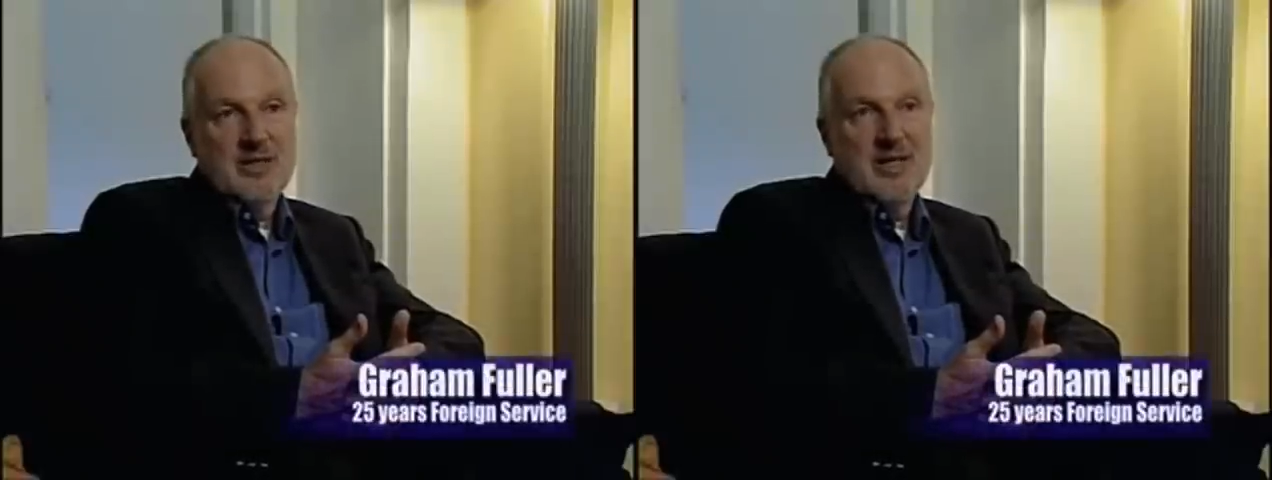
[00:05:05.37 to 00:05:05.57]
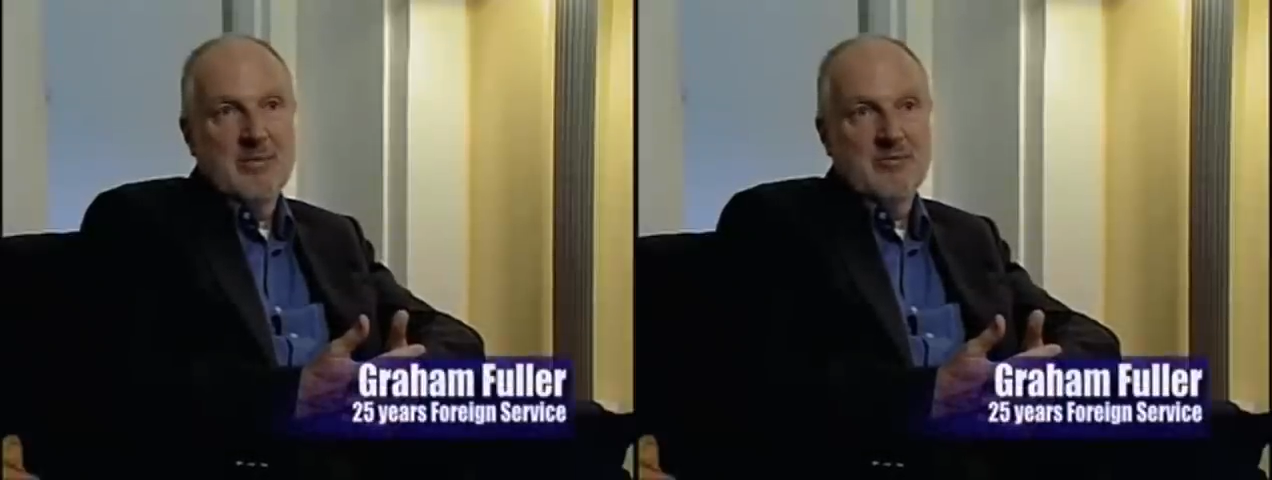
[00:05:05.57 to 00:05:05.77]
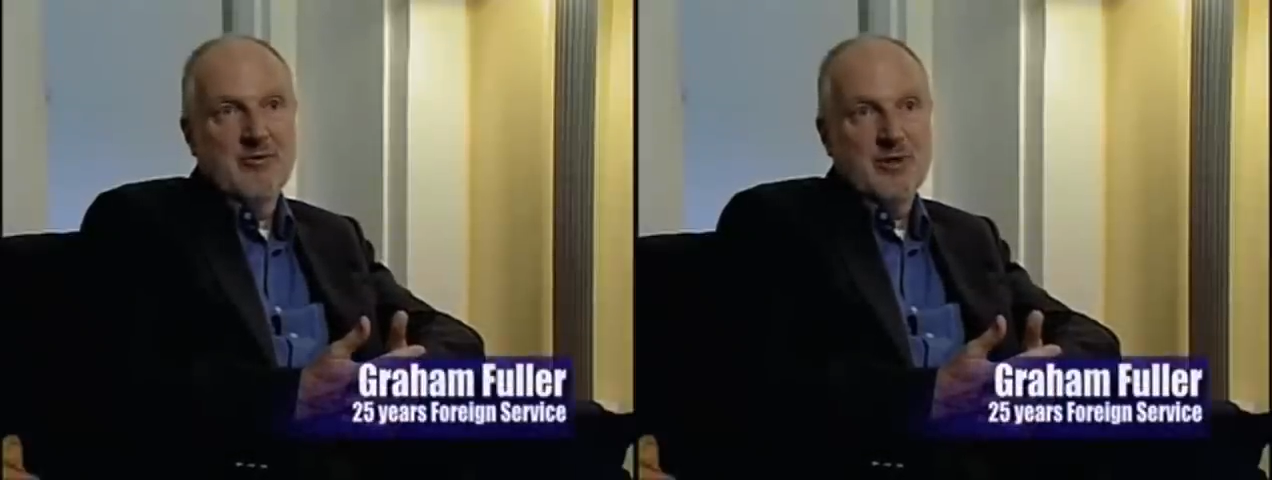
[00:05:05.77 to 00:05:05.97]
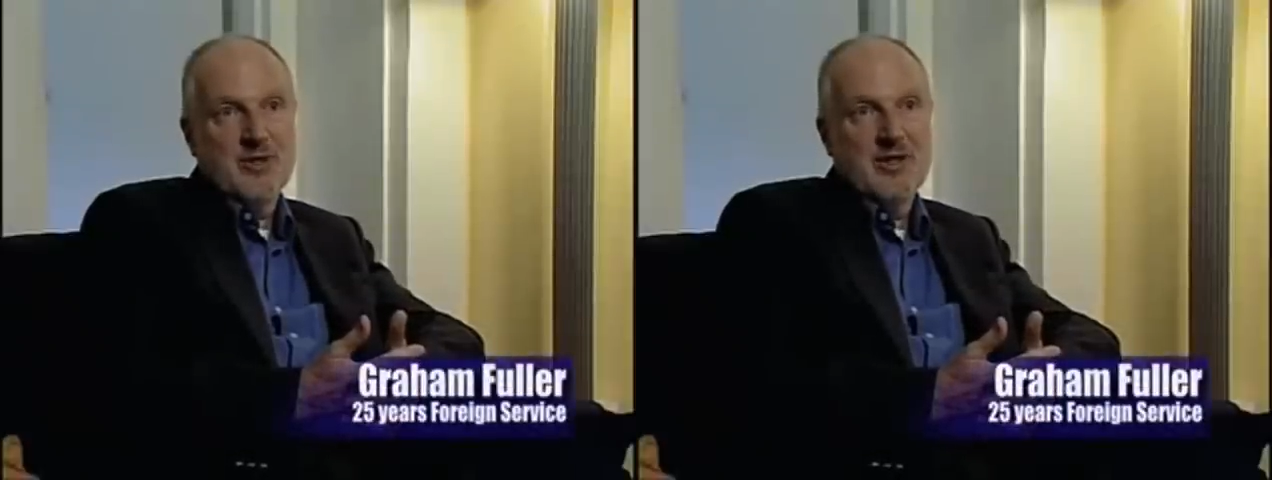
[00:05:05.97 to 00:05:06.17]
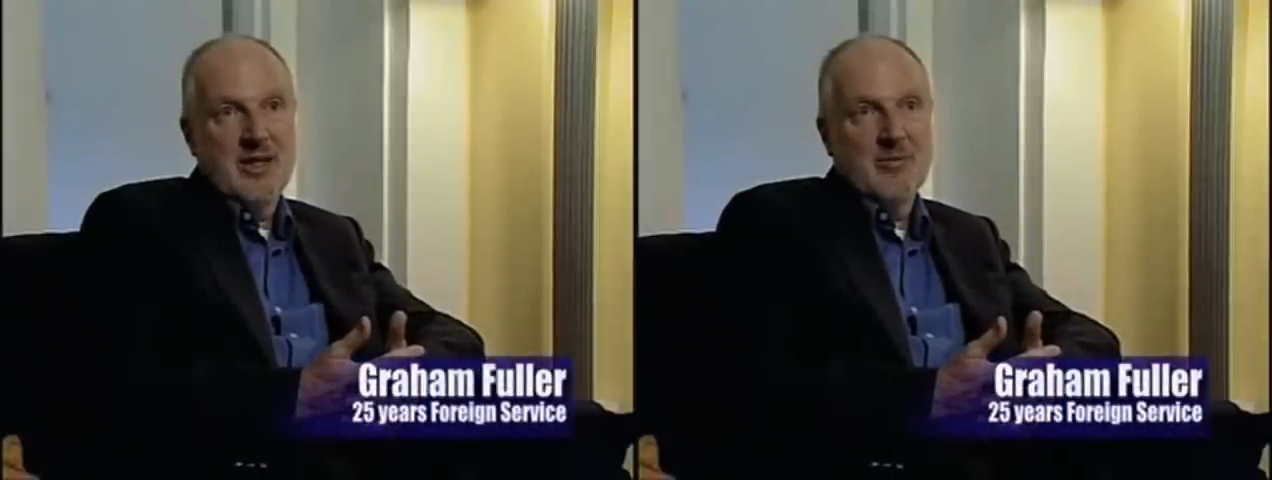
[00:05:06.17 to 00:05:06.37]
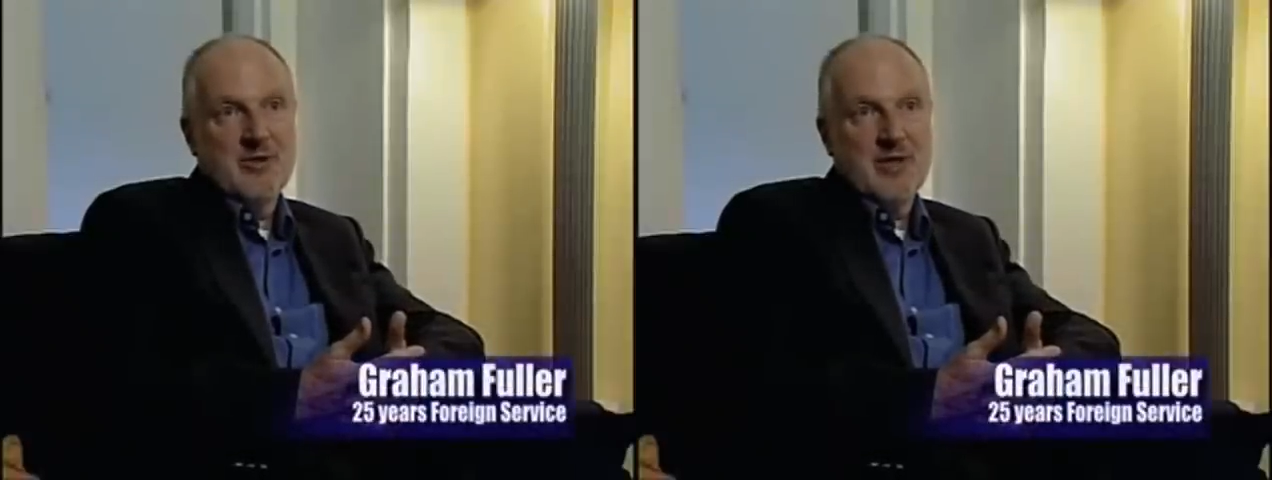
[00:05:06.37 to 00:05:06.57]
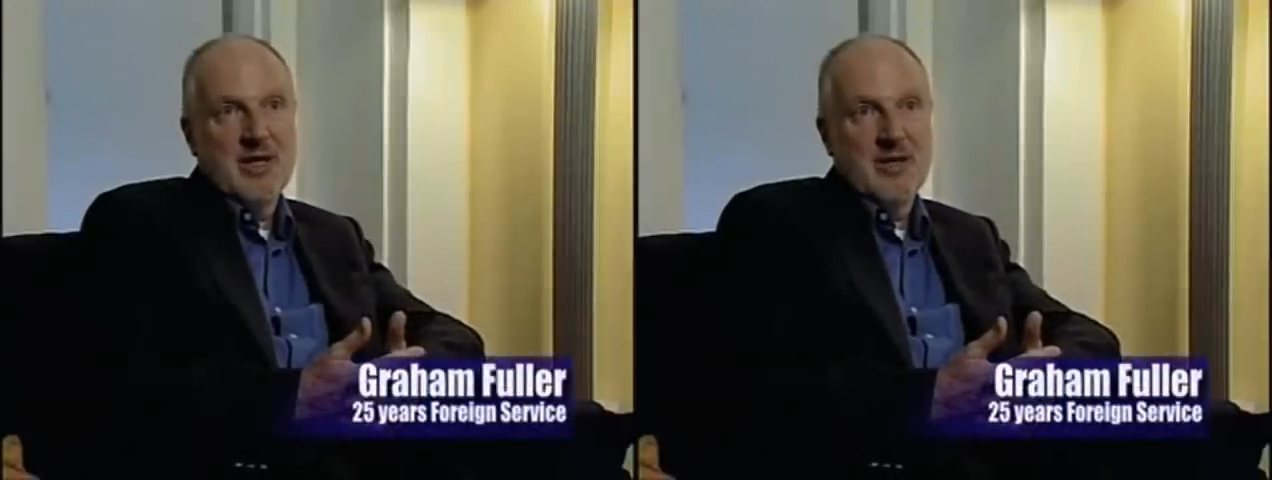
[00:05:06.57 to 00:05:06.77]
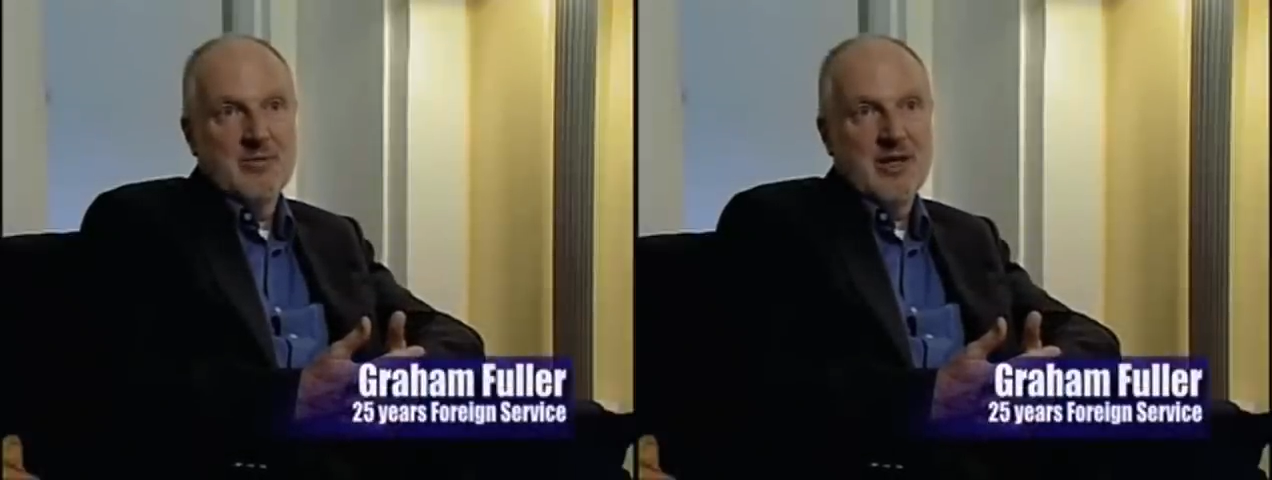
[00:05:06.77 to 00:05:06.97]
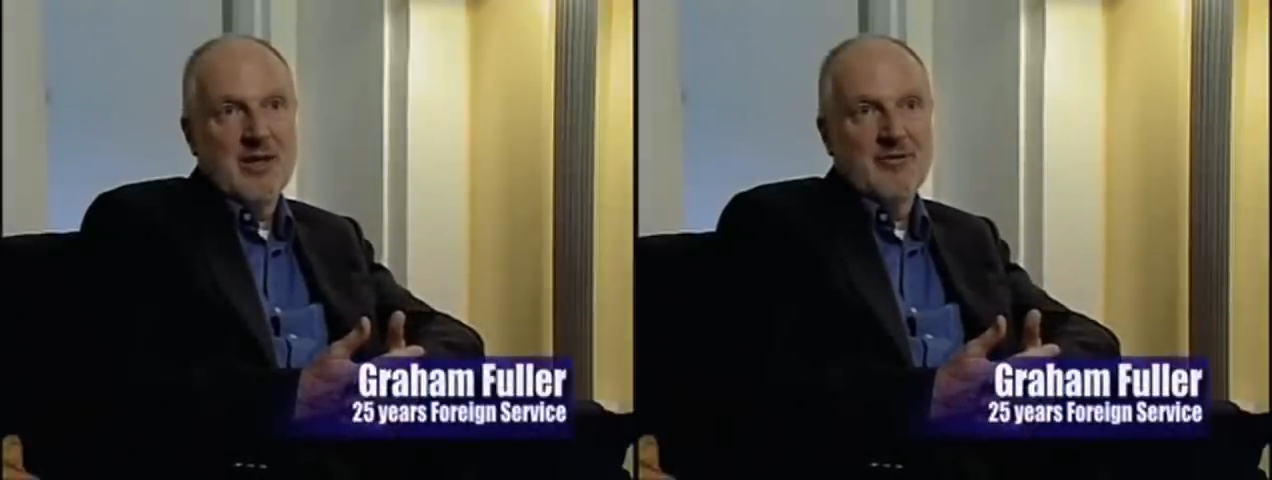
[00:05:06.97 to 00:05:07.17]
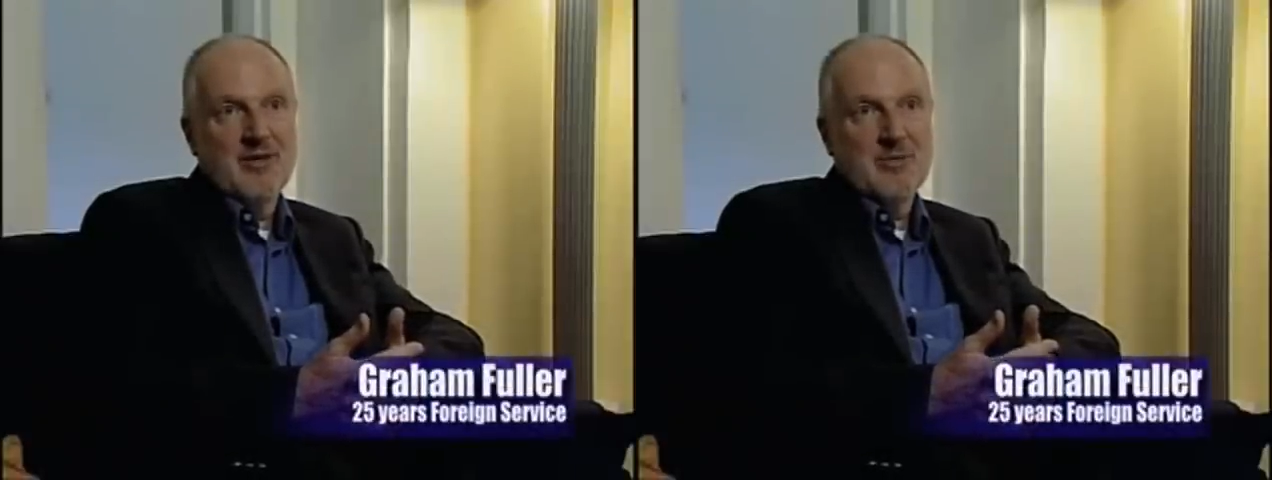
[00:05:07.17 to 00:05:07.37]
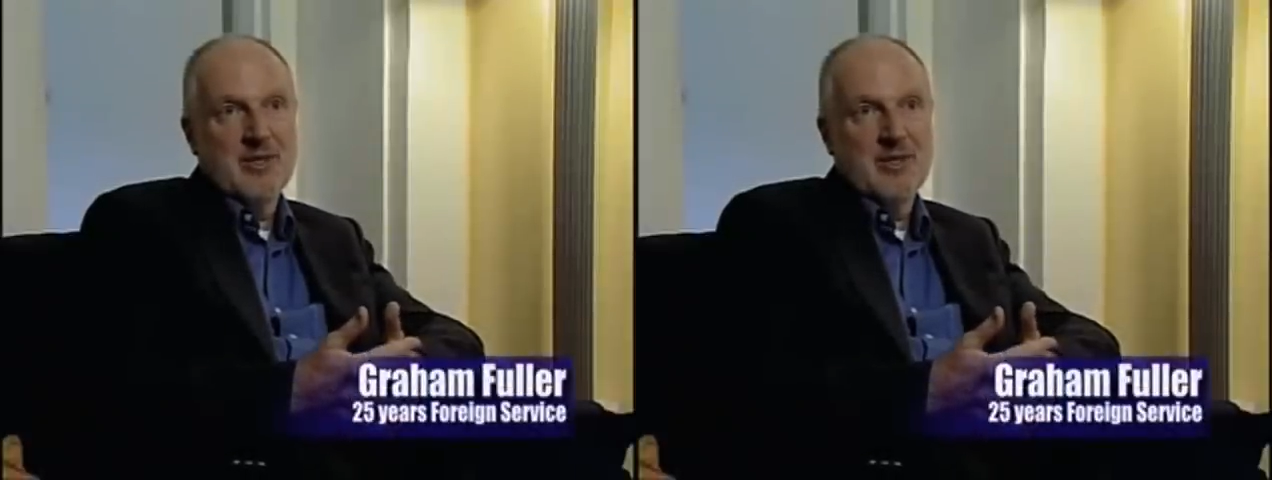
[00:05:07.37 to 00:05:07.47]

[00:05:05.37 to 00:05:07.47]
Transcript: contempt for Saddam Hussein himself.